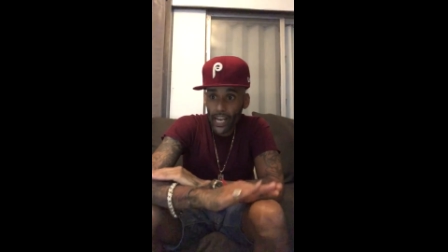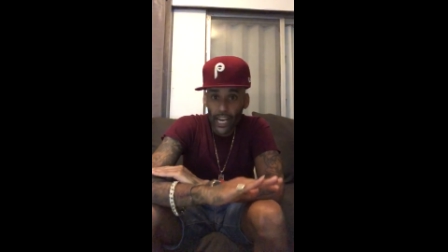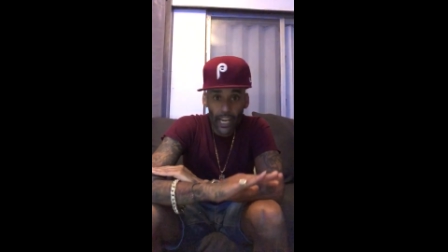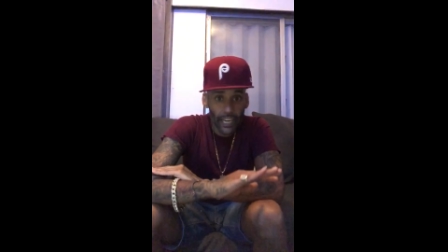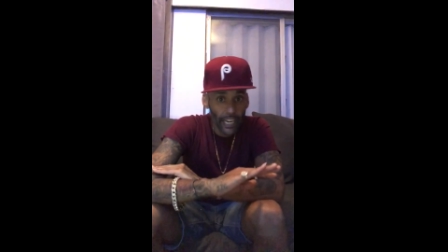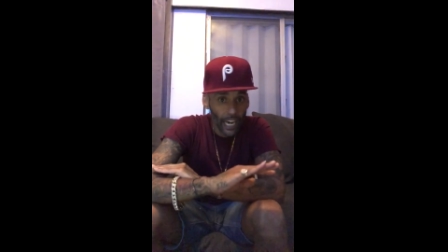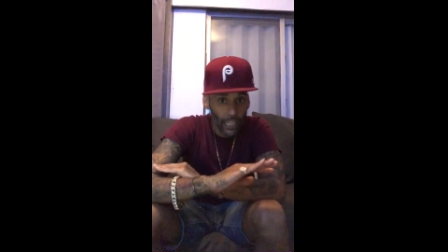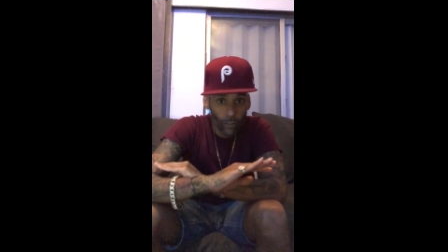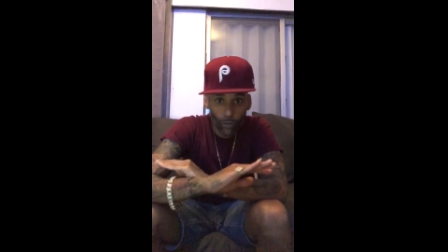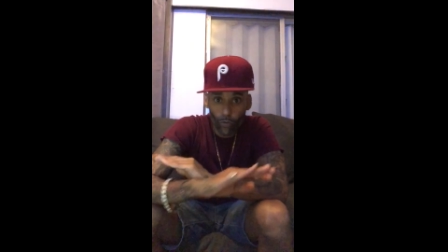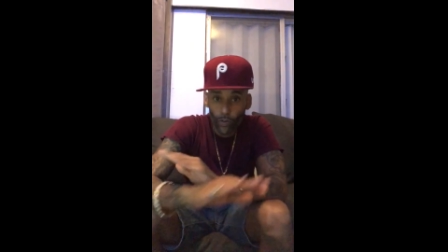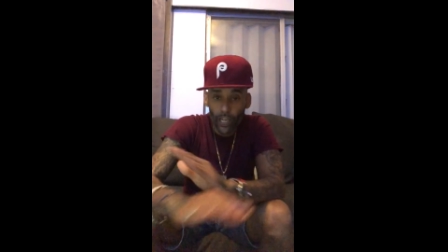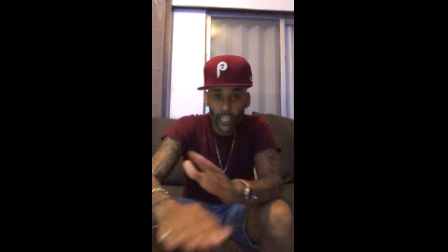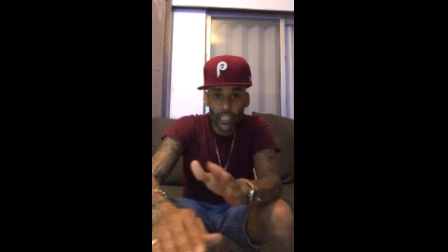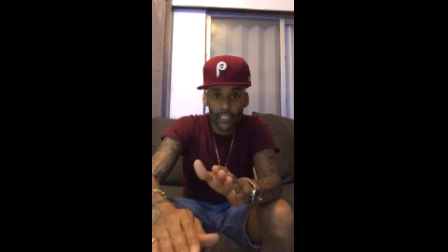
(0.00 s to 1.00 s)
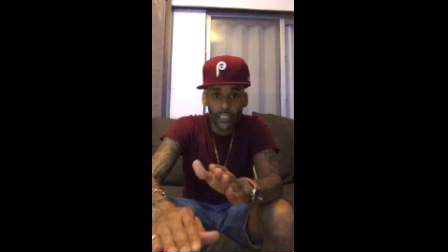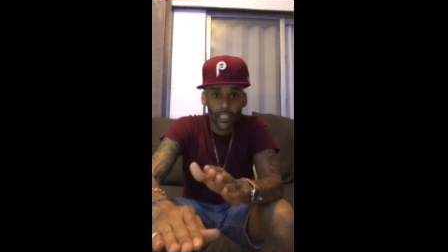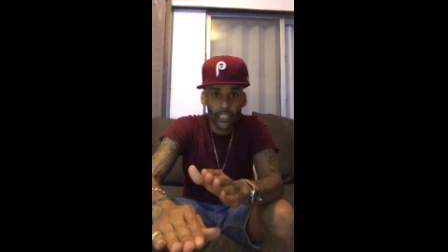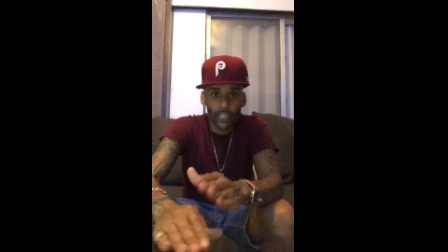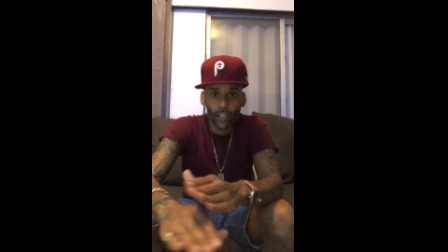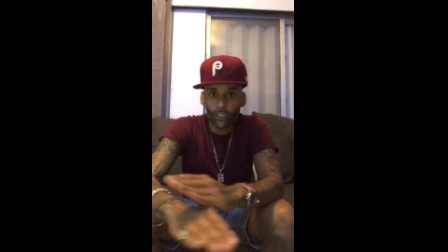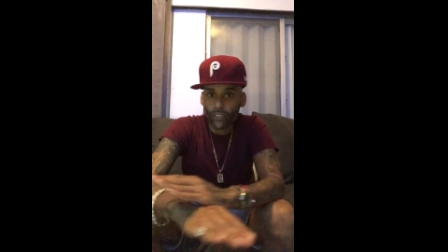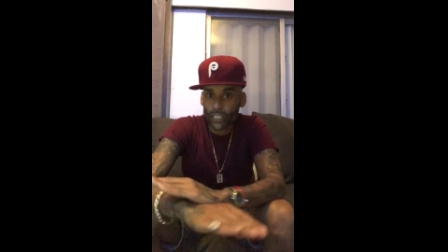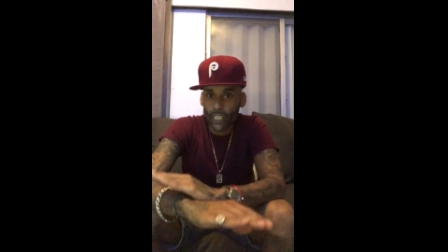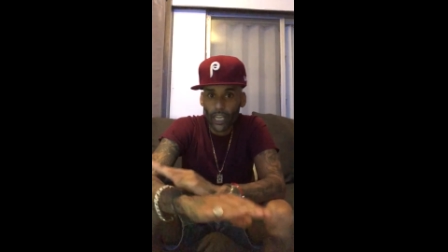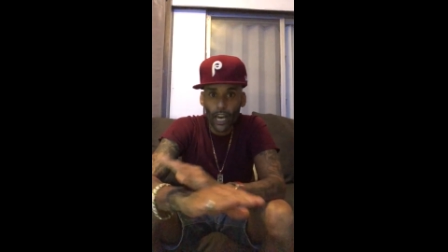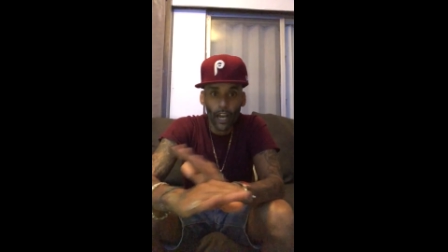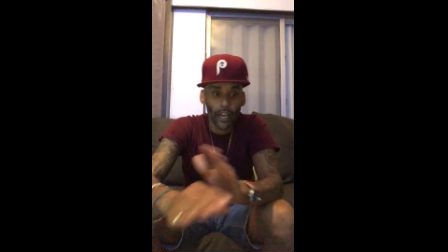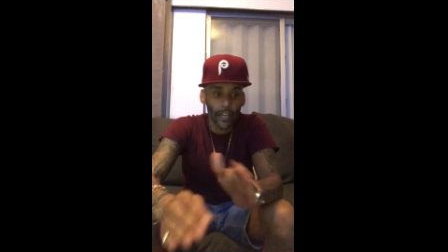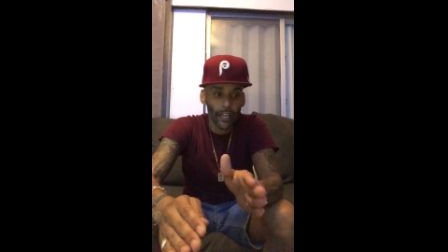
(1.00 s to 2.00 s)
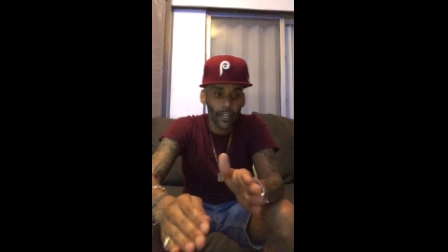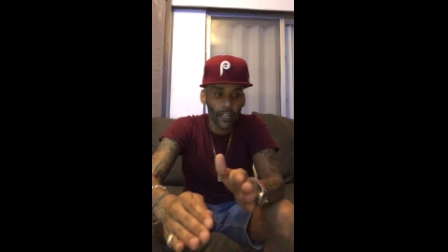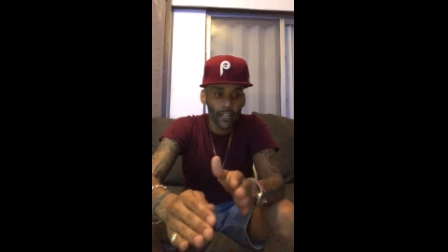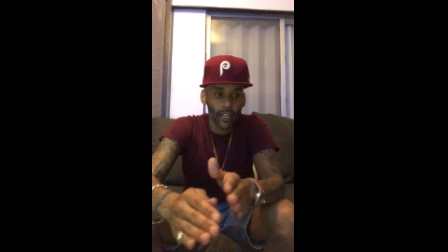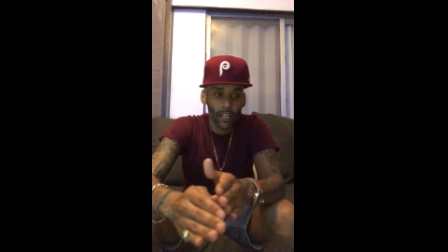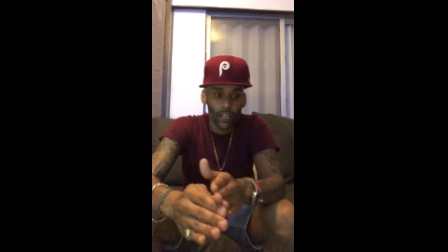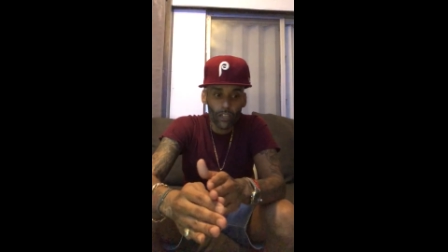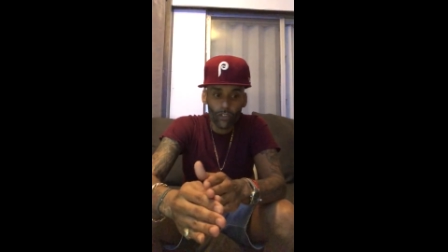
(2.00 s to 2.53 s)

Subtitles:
and not do anything else and not eat.